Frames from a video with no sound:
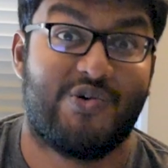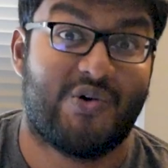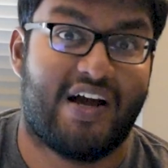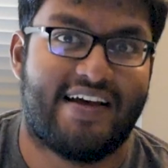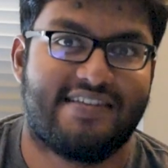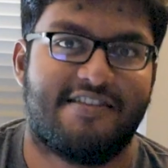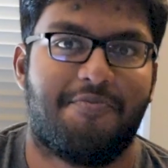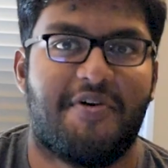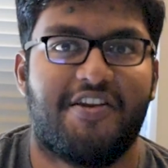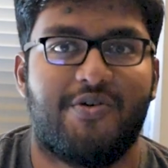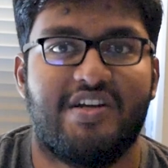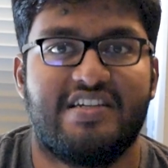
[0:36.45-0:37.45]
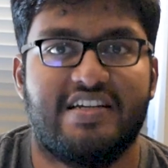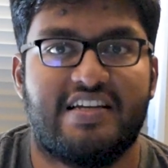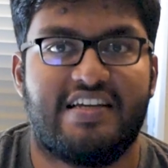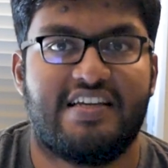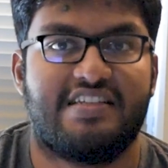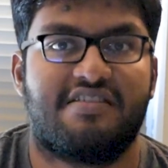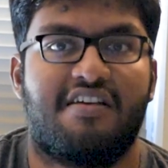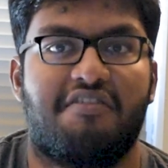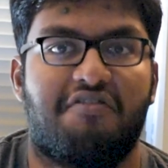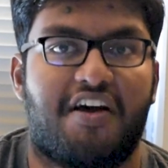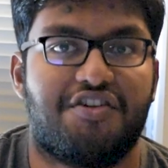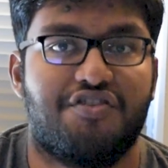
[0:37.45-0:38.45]
So guys, the main question is,
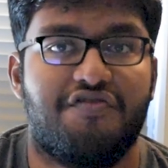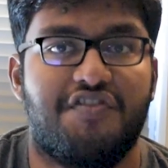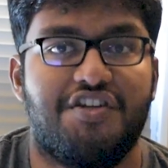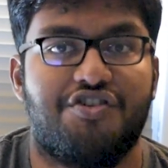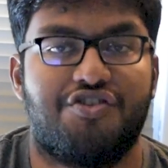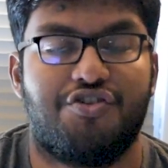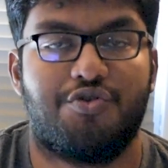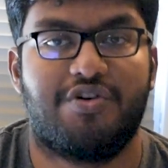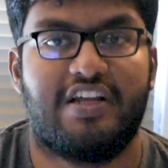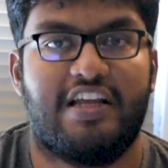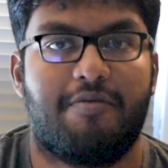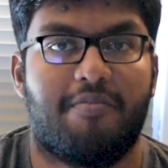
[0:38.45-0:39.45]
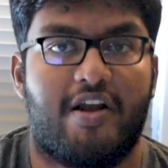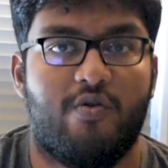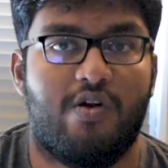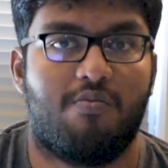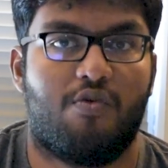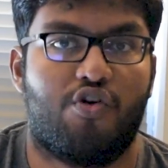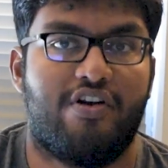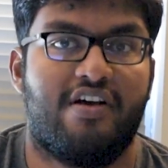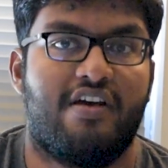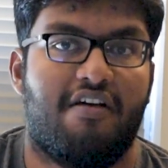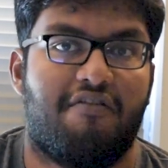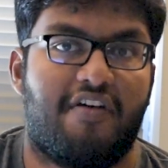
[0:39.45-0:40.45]
why should we shoot in manual mode
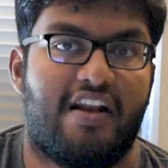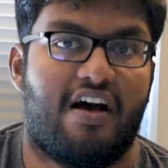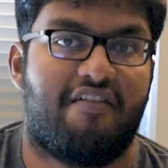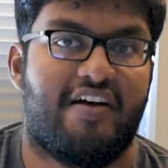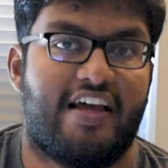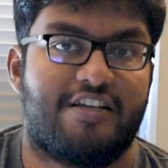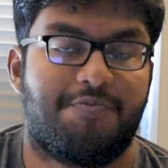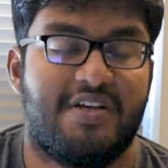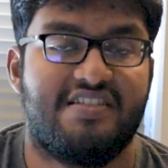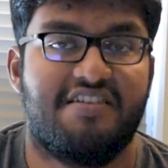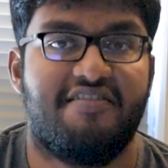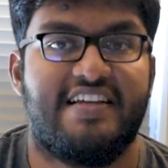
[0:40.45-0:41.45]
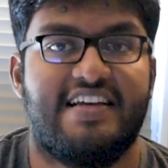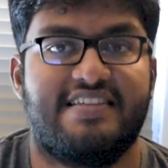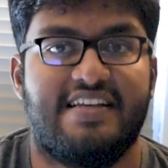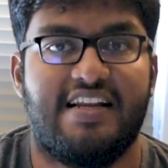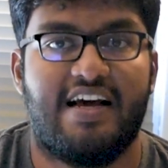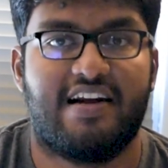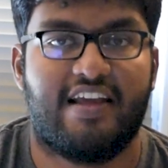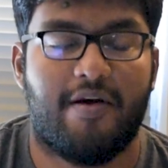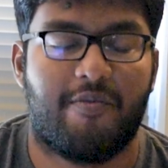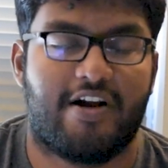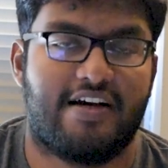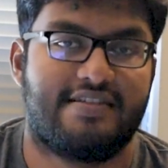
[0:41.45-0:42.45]
when our expensive DSLR
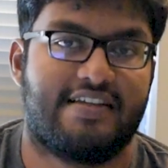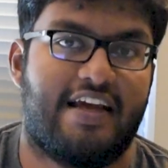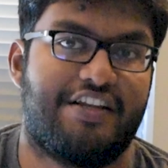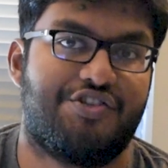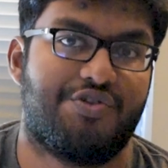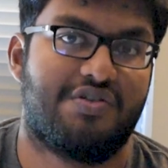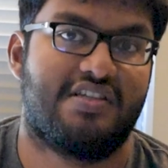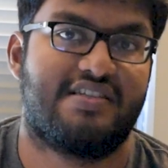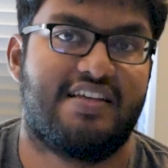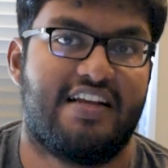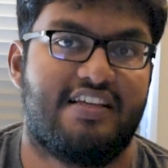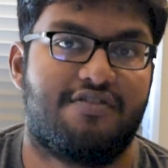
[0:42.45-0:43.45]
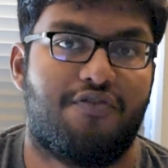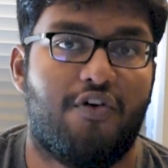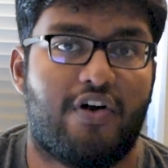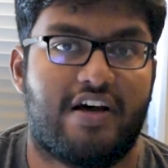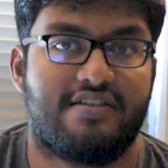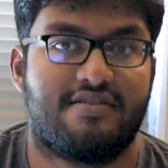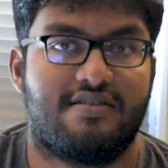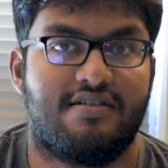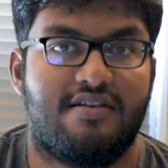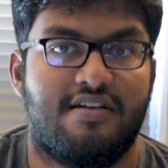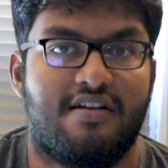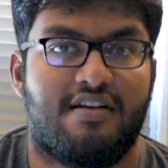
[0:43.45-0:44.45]
cameras can choose the settings for us?
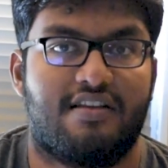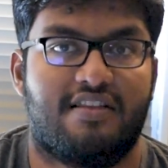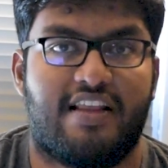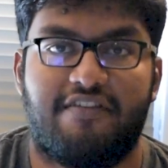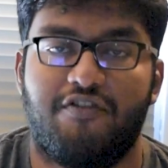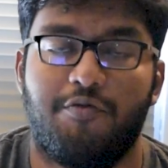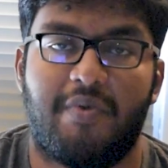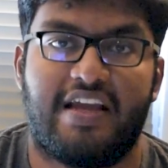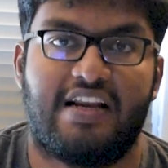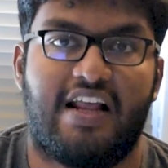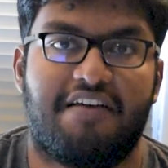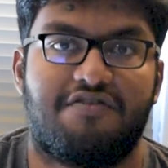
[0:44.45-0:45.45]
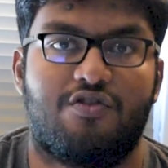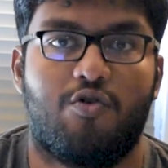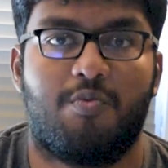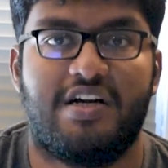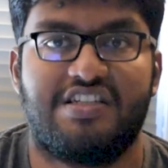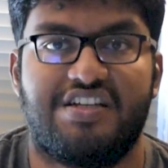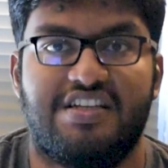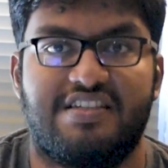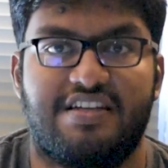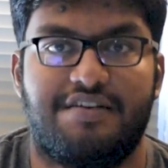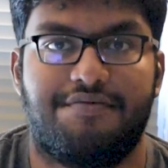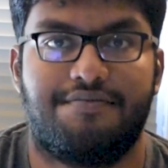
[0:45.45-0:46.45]
That would make life so much
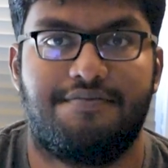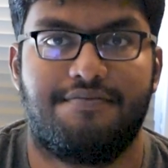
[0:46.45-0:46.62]
easier.